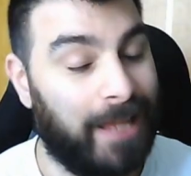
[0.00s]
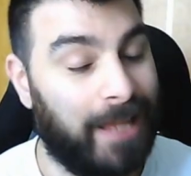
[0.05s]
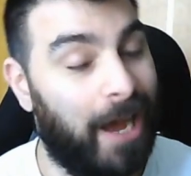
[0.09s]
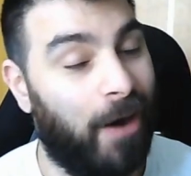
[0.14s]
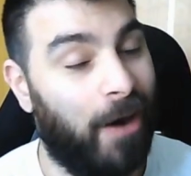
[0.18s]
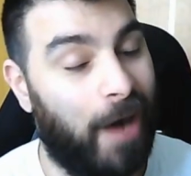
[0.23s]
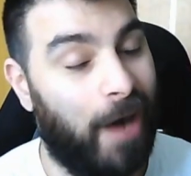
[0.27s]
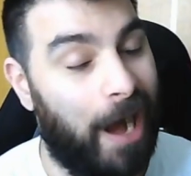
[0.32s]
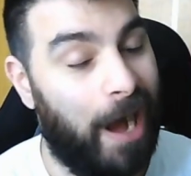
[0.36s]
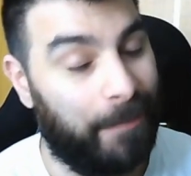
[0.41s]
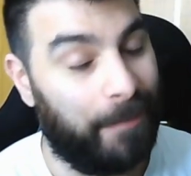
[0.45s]

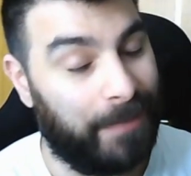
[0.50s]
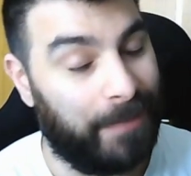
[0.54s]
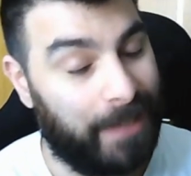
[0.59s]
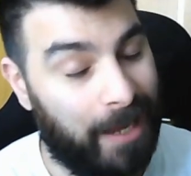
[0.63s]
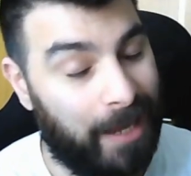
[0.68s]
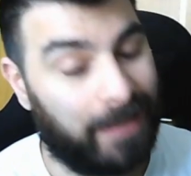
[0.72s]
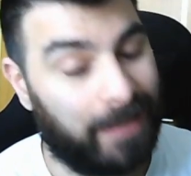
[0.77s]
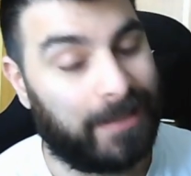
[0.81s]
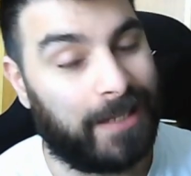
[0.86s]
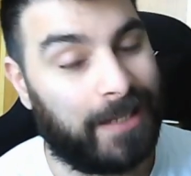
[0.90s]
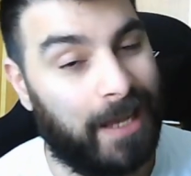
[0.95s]
Now, I'm
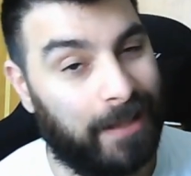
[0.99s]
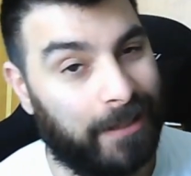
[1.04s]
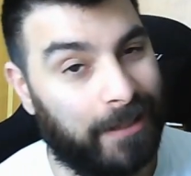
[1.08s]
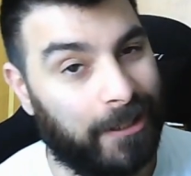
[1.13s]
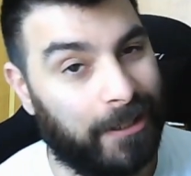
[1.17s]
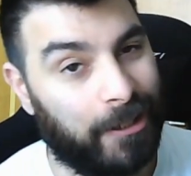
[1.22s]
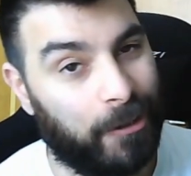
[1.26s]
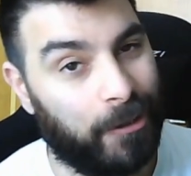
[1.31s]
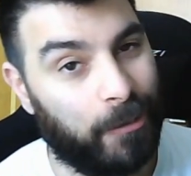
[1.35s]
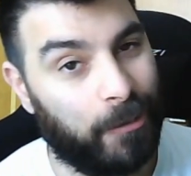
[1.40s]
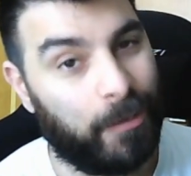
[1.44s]
not telling you